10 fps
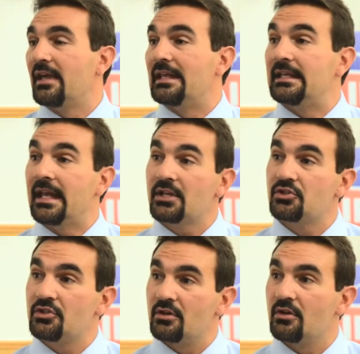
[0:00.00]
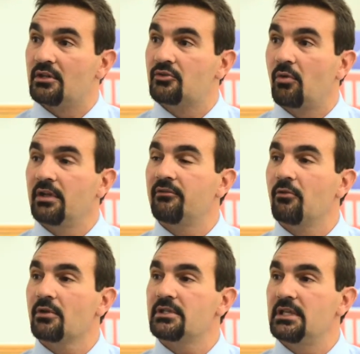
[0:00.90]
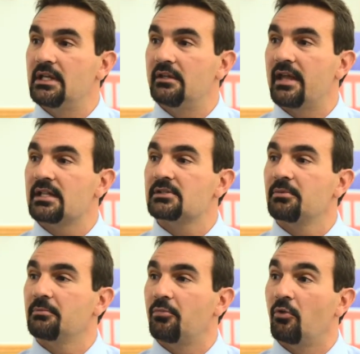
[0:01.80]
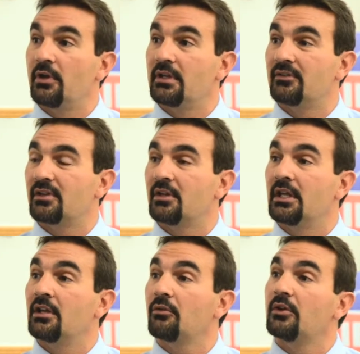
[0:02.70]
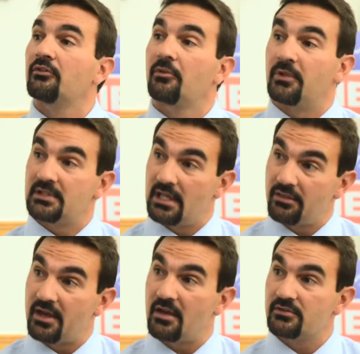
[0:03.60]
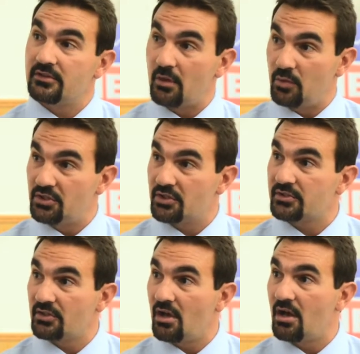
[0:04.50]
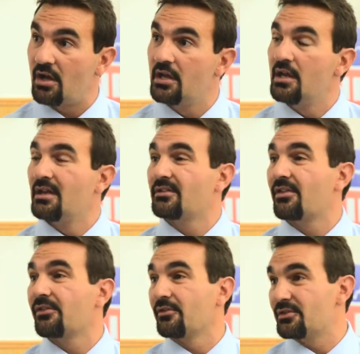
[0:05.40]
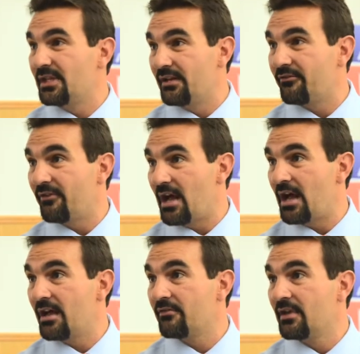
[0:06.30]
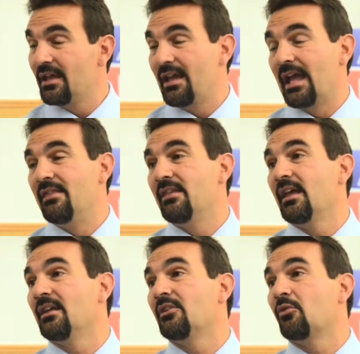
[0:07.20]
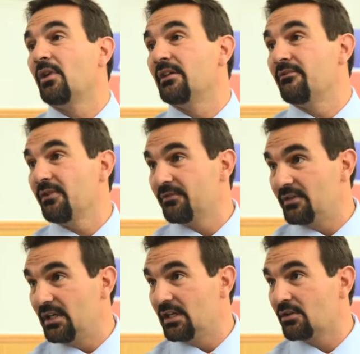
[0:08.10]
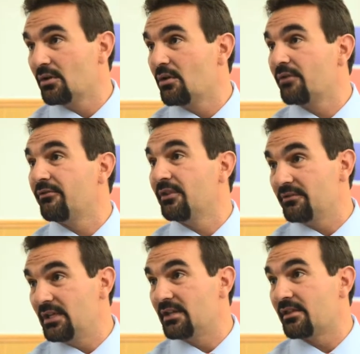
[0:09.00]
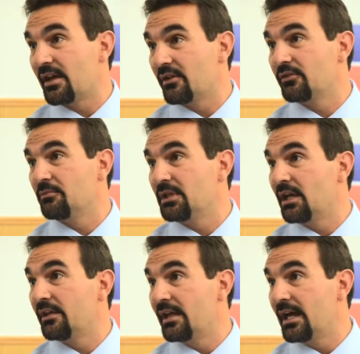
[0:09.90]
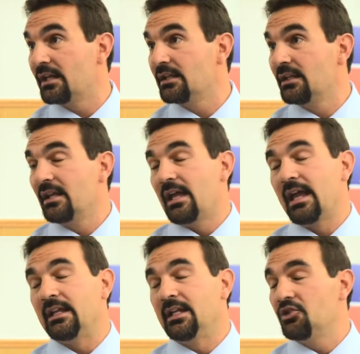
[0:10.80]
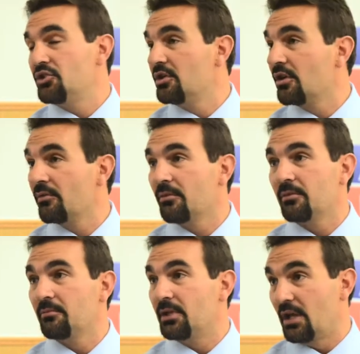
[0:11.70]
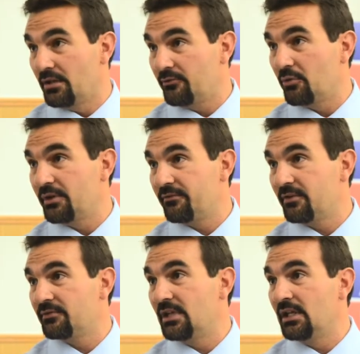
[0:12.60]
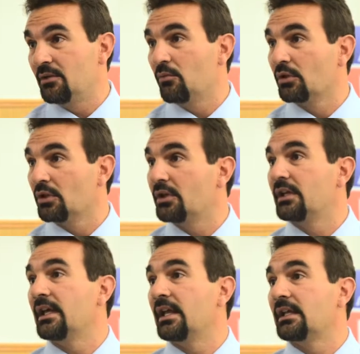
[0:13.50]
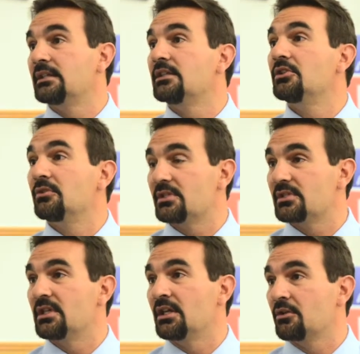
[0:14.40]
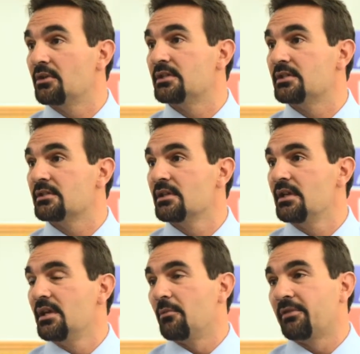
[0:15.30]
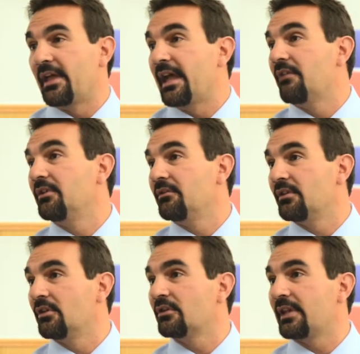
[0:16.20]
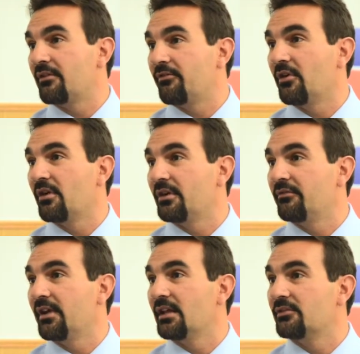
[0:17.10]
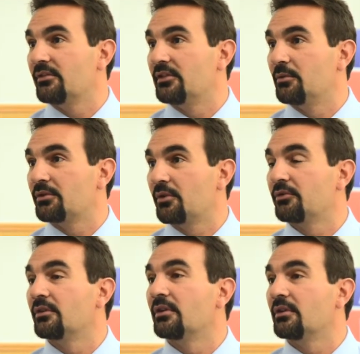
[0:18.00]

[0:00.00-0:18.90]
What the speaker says: that next year in 2014, that split point is going to increase from the 10,000 that we just saw to 13.5, and then in 2015 it'll go to 15,000 beyond that, and each year beyond 2015 we're looking at continuing to see increases. But they haven't even looked that far in advance to see what those are going